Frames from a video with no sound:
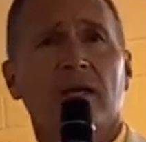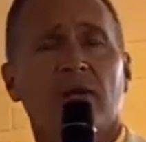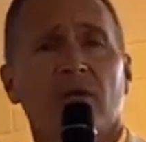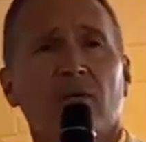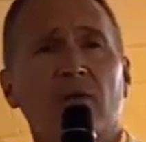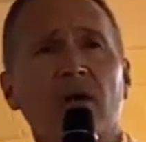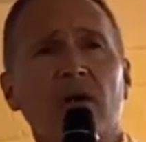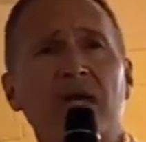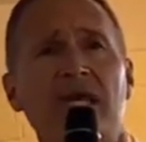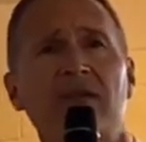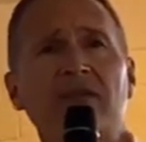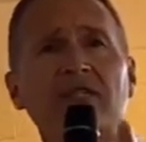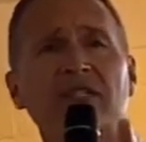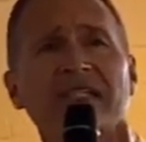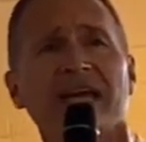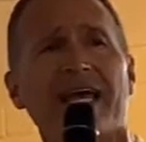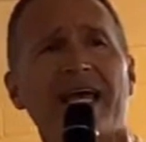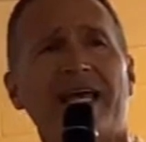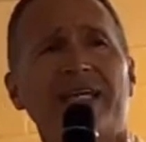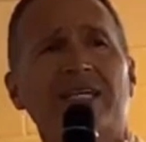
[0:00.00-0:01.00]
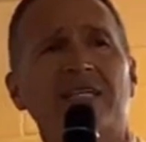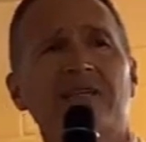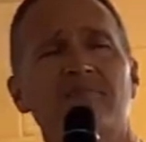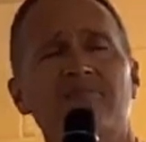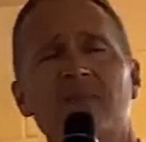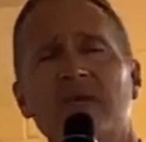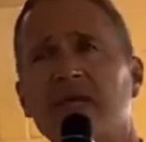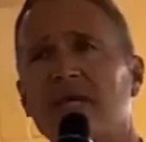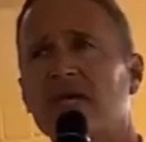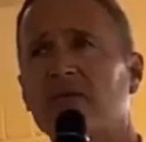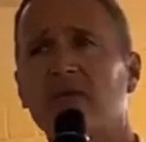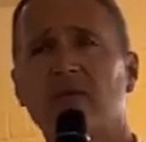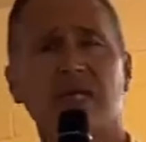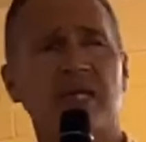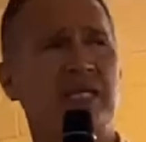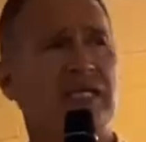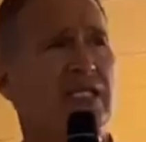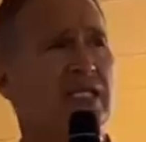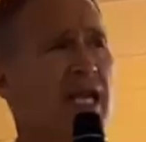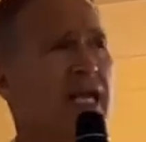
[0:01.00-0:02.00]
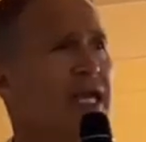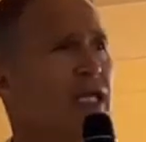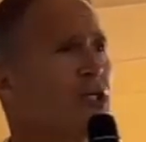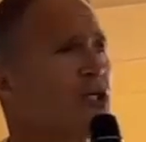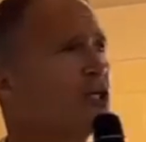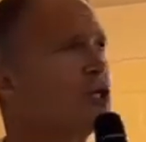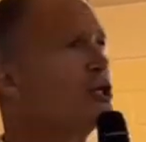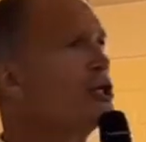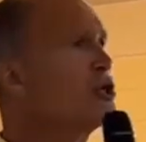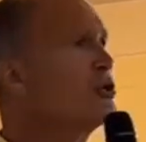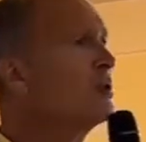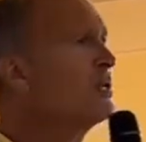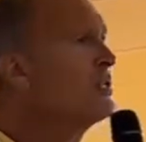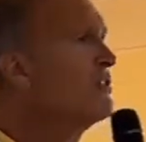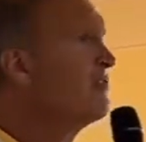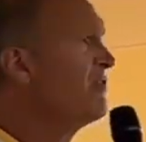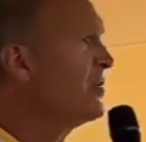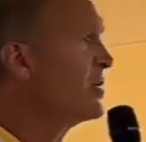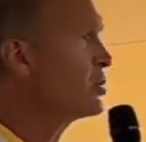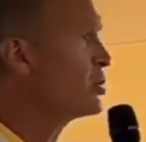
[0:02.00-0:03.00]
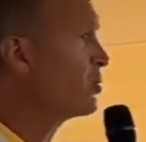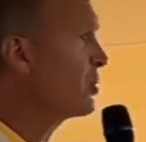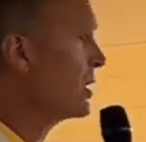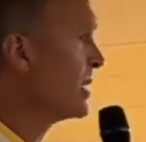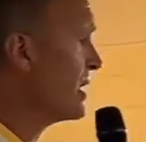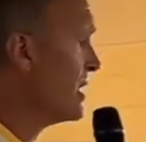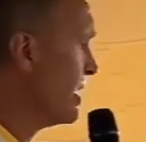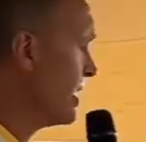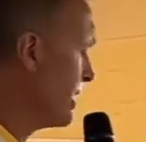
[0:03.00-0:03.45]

Will He say it to me? Will He say it to you individually?